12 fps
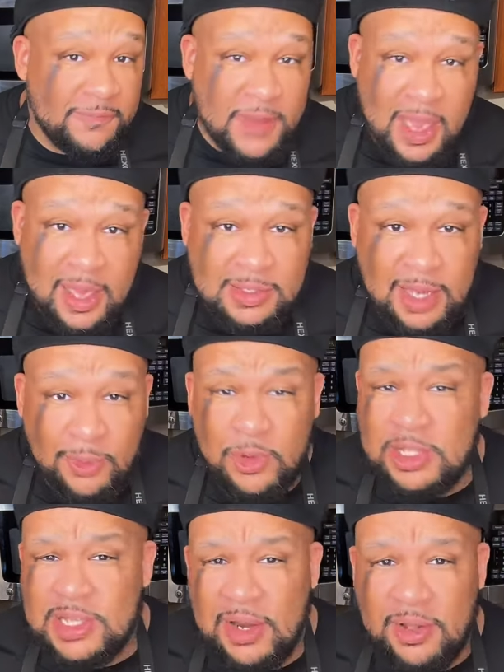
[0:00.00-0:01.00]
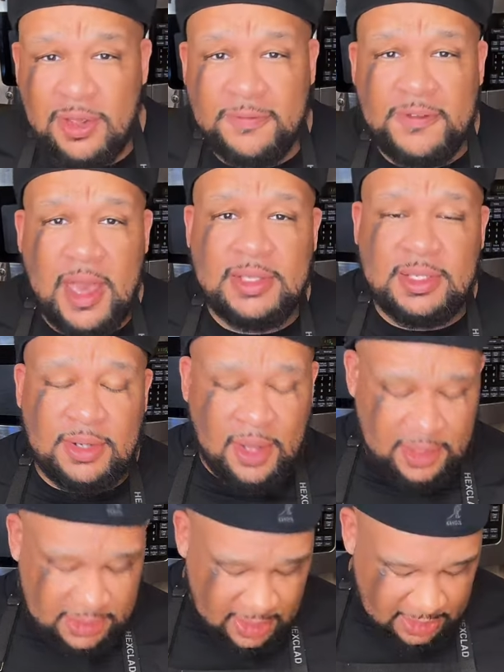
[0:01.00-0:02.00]
my face. Like, what is that on your face? And
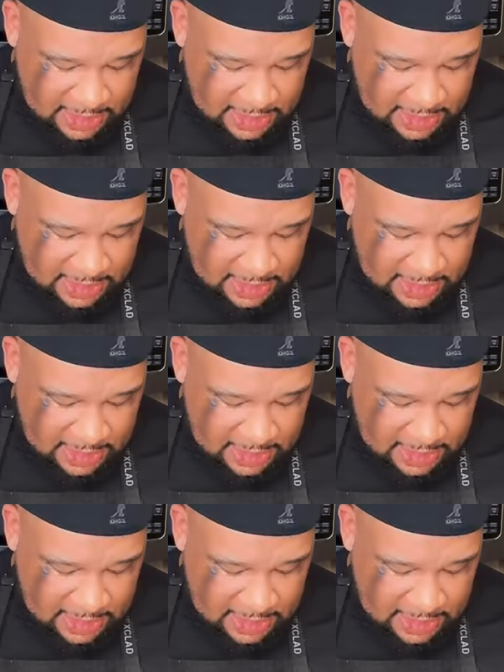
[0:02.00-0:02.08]
all this